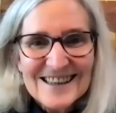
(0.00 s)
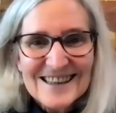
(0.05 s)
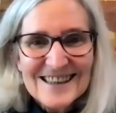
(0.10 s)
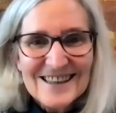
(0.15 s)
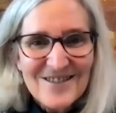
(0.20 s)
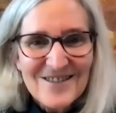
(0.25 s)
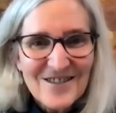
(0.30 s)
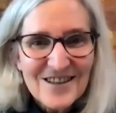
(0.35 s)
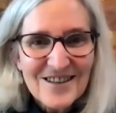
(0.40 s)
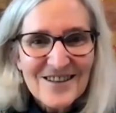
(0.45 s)

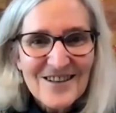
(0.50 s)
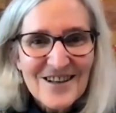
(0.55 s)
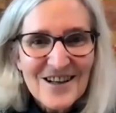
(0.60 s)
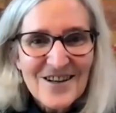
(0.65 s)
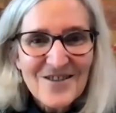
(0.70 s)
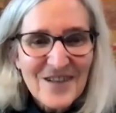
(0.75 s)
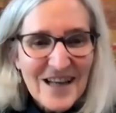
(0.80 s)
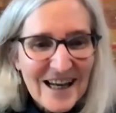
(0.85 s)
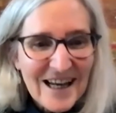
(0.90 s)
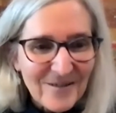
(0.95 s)
Oh,
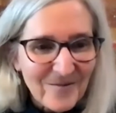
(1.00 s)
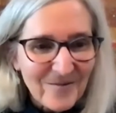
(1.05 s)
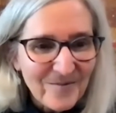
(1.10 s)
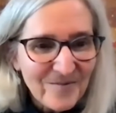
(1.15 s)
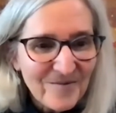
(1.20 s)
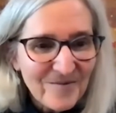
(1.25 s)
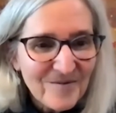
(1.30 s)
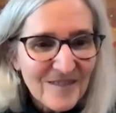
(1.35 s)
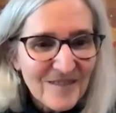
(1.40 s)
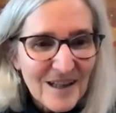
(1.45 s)
okay,
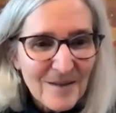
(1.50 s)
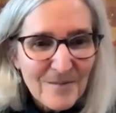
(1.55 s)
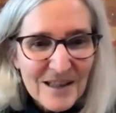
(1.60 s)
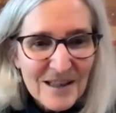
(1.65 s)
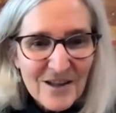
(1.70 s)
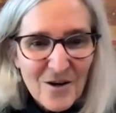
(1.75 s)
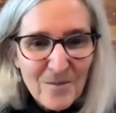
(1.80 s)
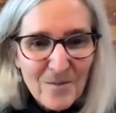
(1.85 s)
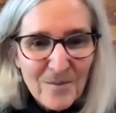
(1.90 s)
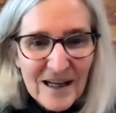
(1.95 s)
let me
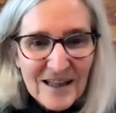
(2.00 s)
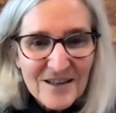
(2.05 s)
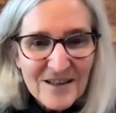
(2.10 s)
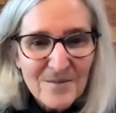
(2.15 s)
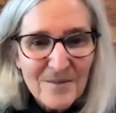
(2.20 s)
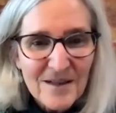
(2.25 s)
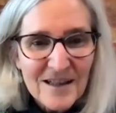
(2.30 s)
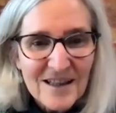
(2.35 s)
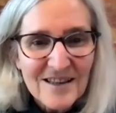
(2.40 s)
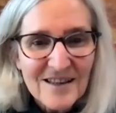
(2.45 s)
go back to
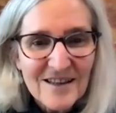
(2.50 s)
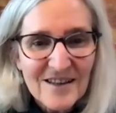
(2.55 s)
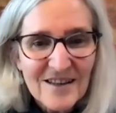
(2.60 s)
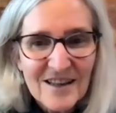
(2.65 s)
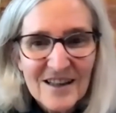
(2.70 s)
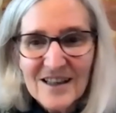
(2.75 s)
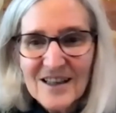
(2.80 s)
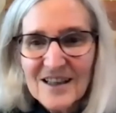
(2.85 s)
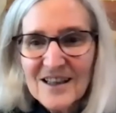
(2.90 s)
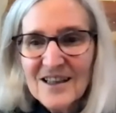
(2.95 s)
my
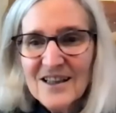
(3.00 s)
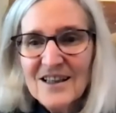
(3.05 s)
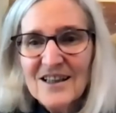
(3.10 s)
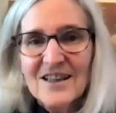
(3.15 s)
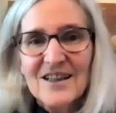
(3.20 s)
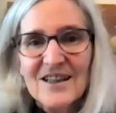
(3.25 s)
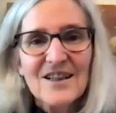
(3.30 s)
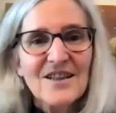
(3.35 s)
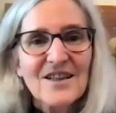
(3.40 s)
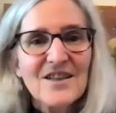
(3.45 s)

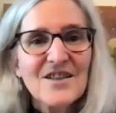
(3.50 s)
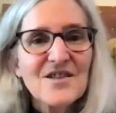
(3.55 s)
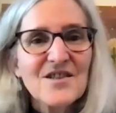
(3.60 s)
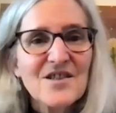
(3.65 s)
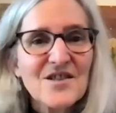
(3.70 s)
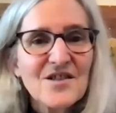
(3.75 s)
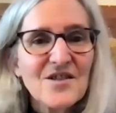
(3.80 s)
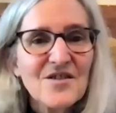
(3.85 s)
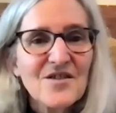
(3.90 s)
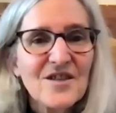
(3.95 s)

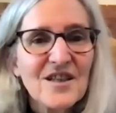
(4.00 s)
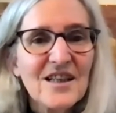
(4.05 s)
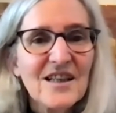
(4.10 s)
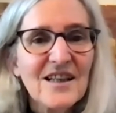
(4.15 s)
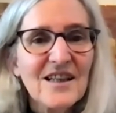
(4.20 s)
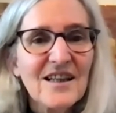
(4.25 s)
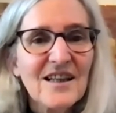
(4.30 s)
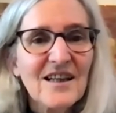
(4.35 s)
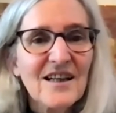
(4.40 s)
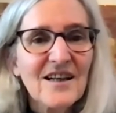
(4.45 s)

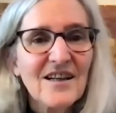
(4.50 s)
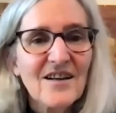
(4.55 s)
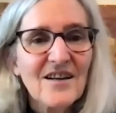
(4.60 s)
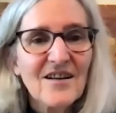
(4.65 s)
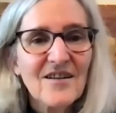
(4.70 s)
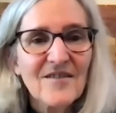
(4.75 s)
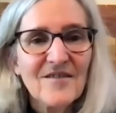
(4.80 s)
screen here.